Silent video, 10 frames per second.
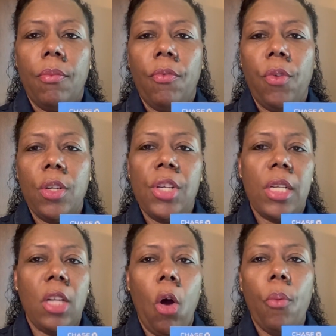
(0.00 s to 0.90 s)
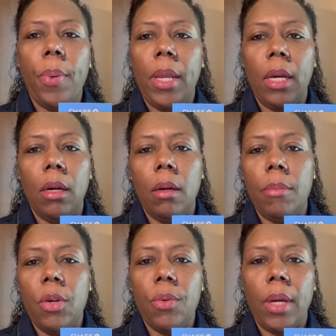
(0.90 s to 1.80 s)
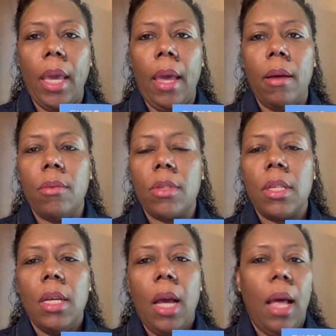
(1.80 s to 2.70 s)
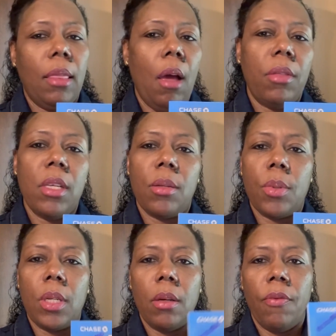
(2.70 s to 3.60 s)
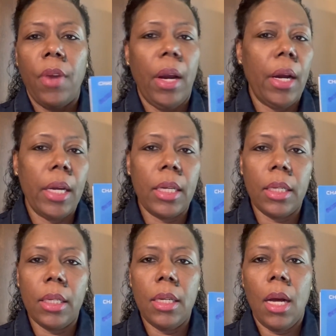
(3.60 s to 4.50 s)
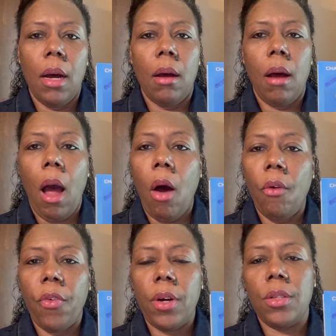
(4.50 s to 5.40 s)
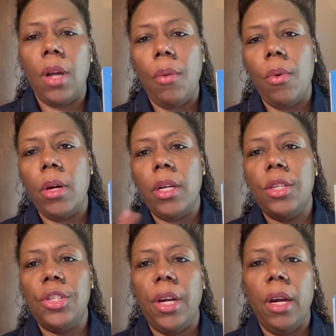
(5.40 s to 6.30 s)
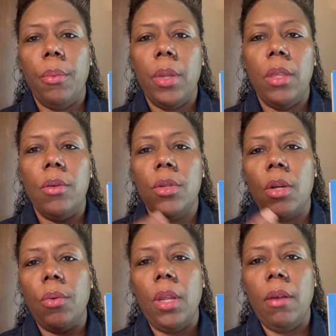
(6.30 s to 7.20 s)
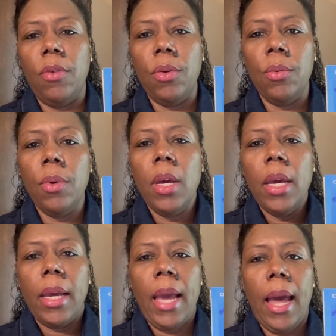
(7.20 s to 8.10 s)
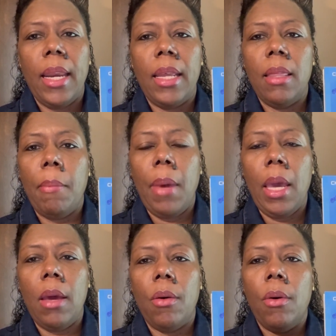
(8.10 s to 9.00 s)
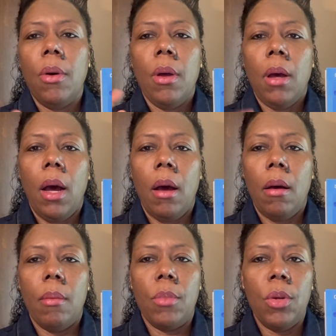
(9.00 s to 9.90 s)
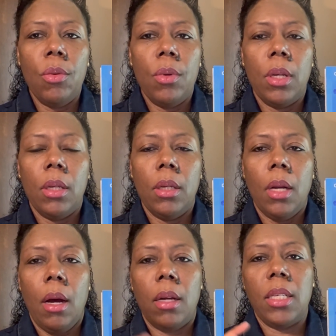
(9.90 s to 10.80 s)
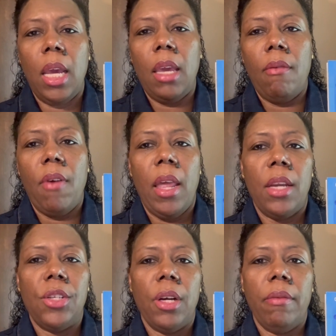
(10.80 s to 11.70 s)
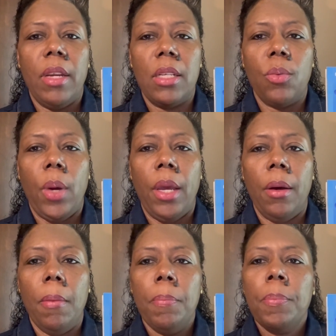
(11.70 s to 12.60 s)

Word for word: for just opening up new accounts. I thought this was a very good uh, offer, so I wanted to share it with you so that if you got it in the mail, um, you could uh, take advantage of it as well.